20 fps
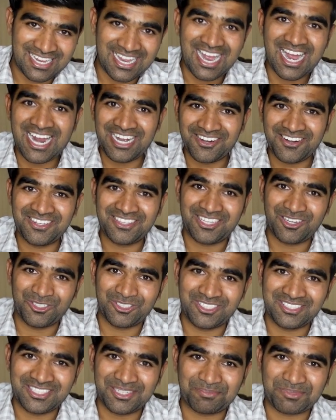
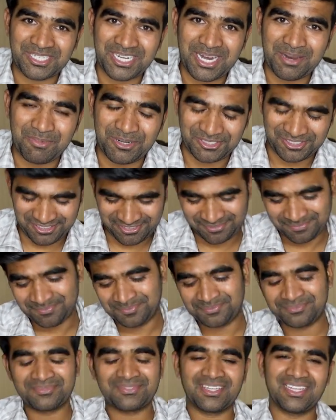100,000 subscribers.
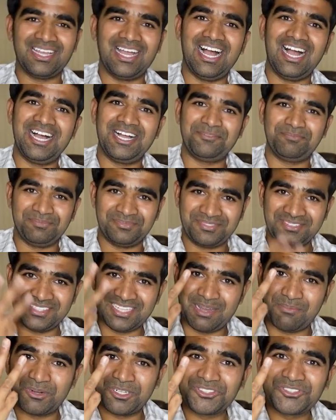Um,
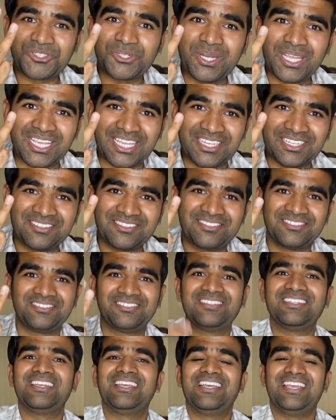number three,
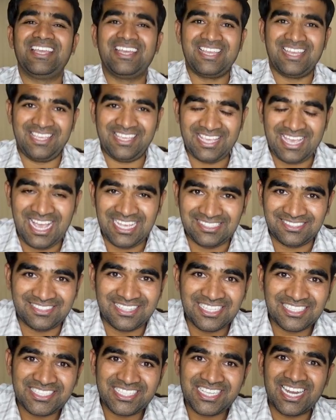yes,
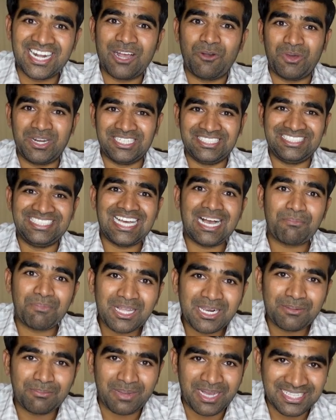this year I want to
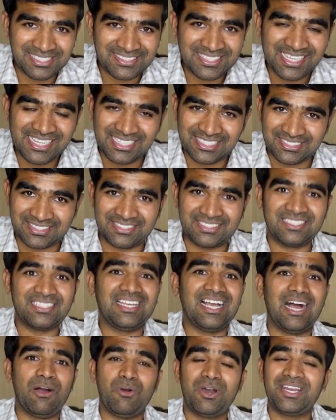double my sales.
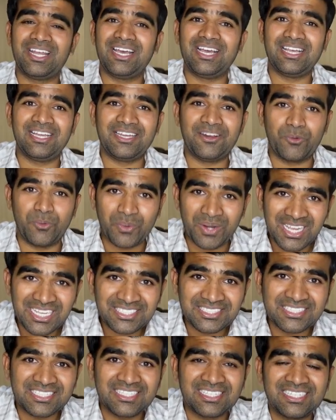I want to
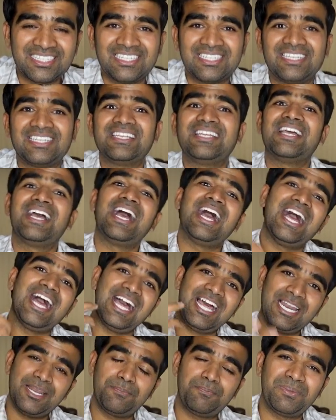reach,
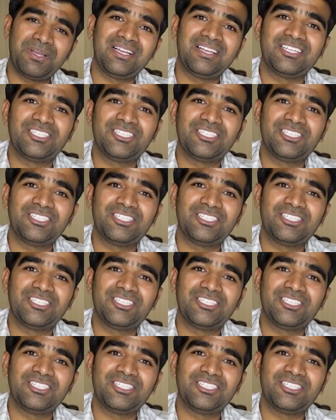help